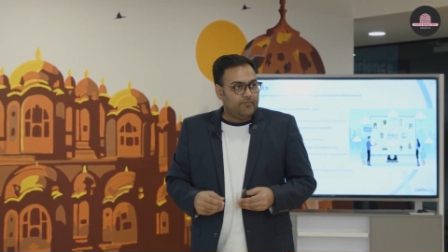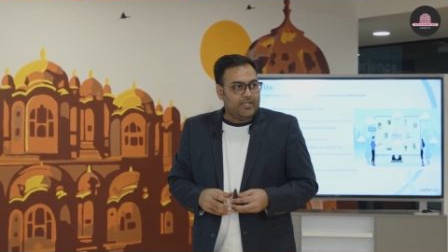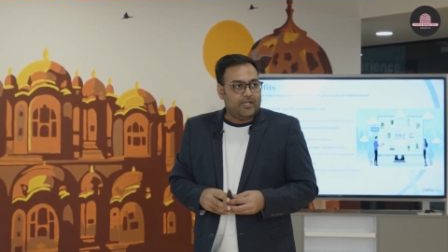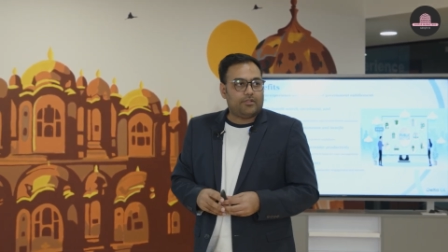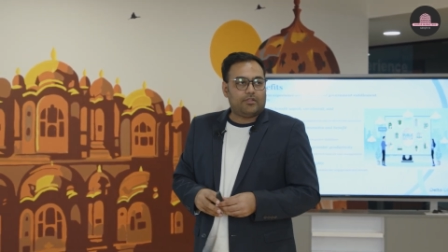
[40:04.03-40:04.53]

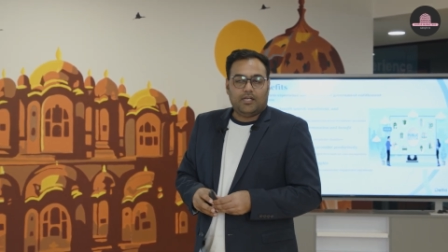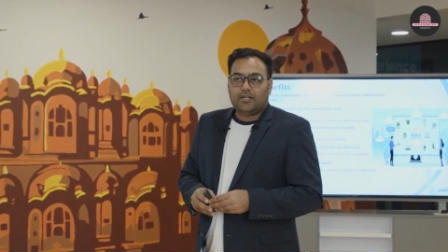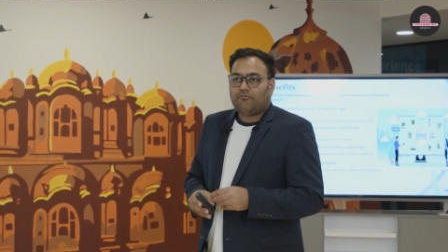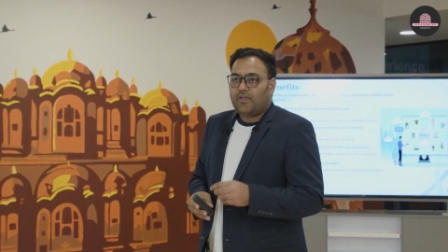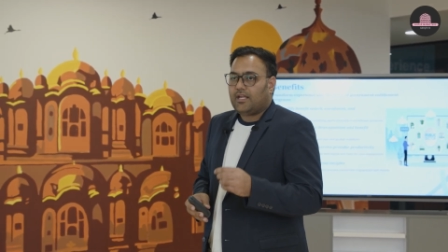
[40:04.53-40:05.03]

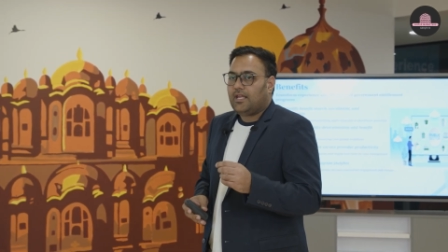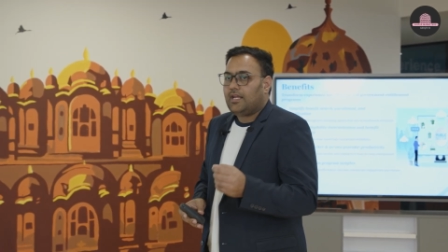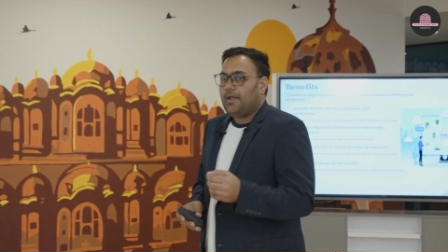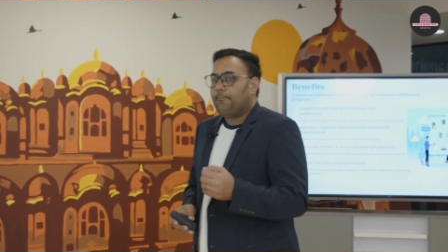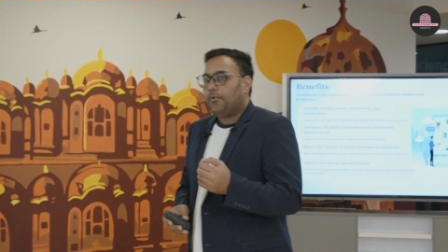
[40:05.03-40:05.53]
it's
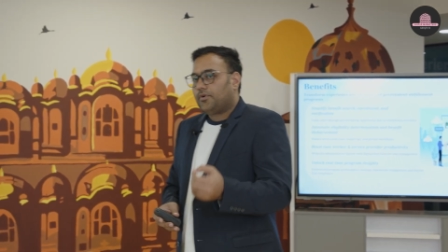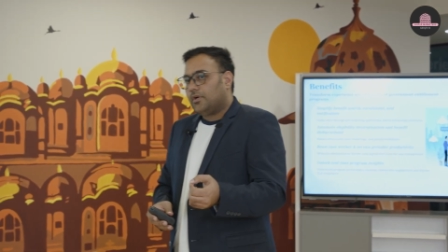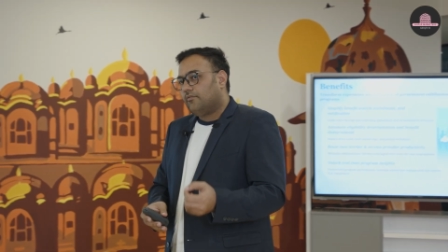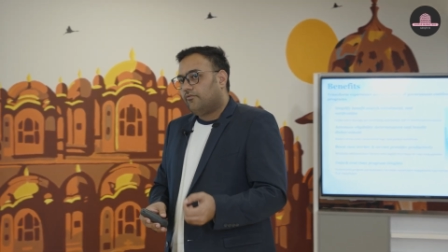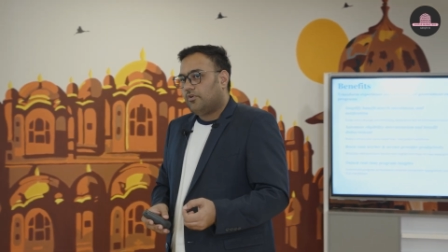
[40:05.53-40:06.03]
very
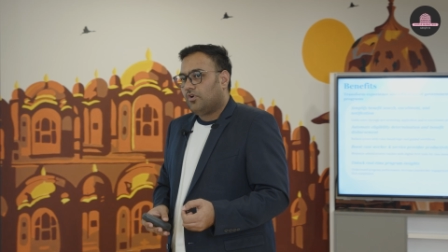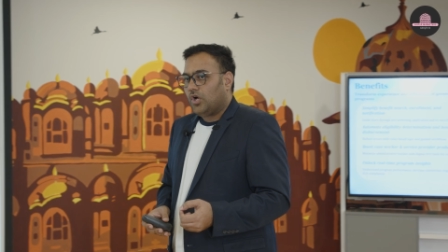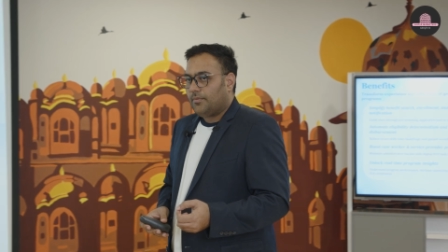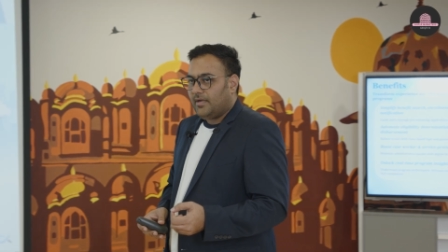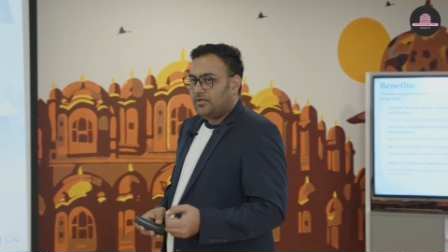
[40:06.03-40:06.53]
important for
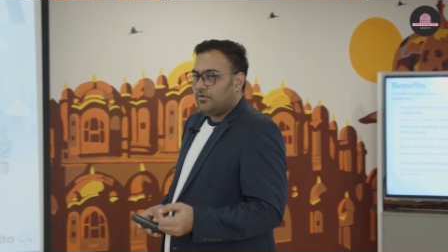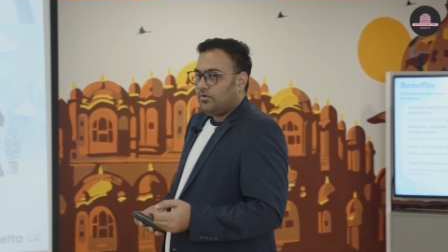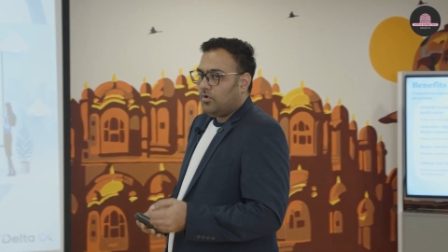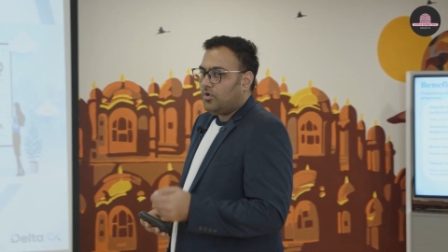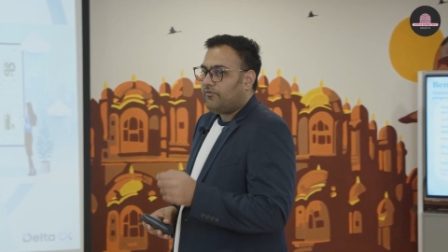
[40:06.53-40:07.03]
government to
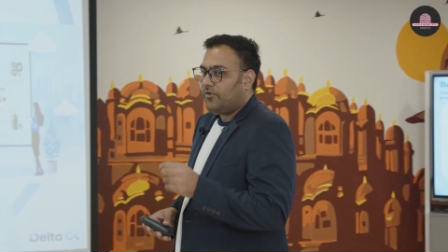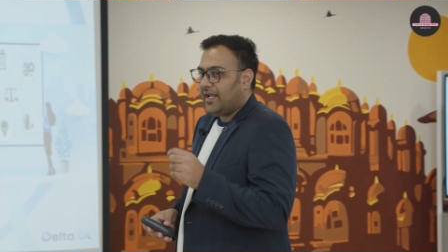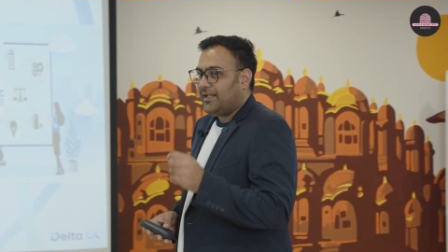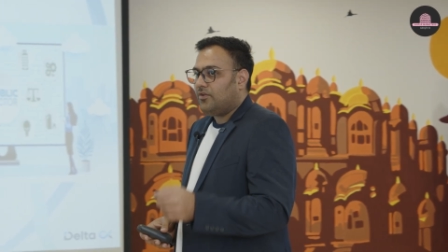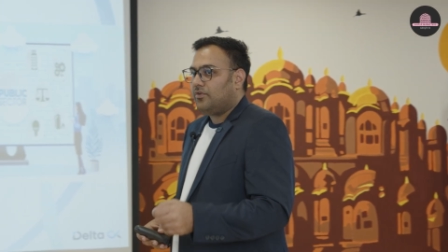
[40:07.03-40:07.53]
know, or for
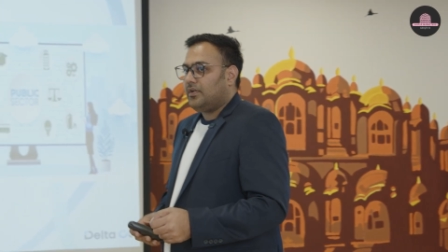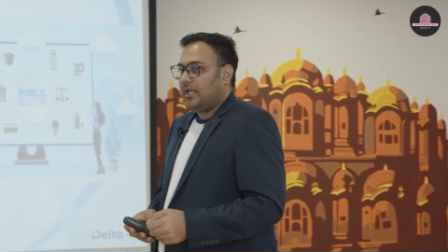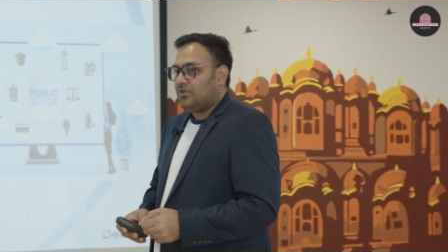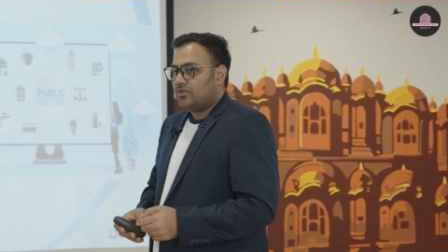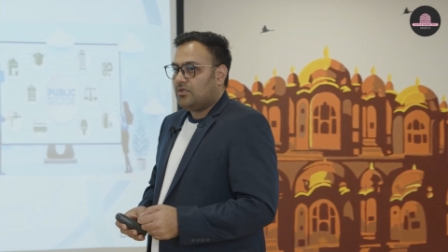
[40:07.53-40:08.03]
any
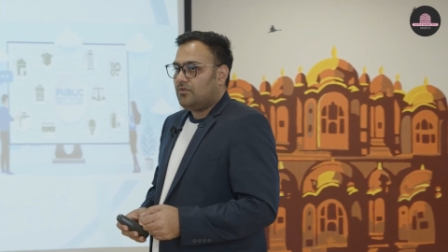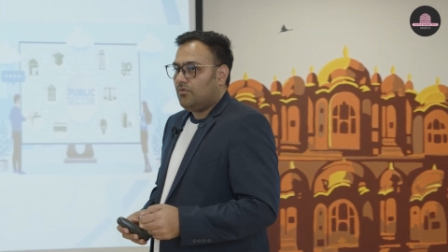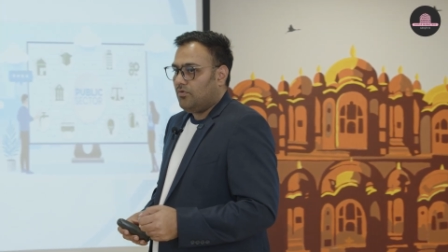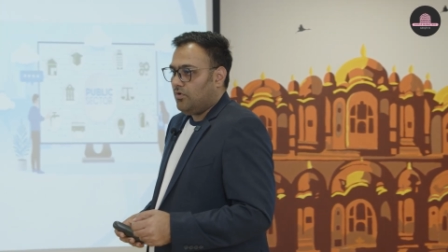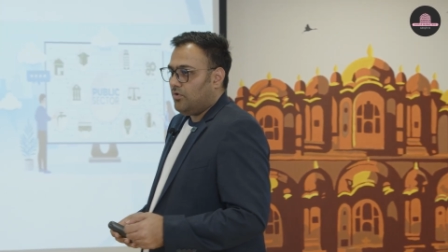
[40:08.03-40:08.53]
organization
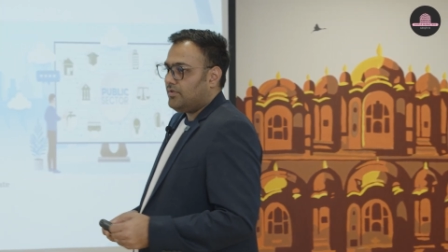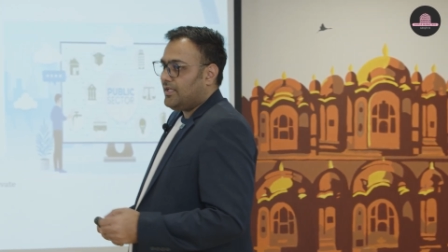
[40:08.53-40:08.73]
to know,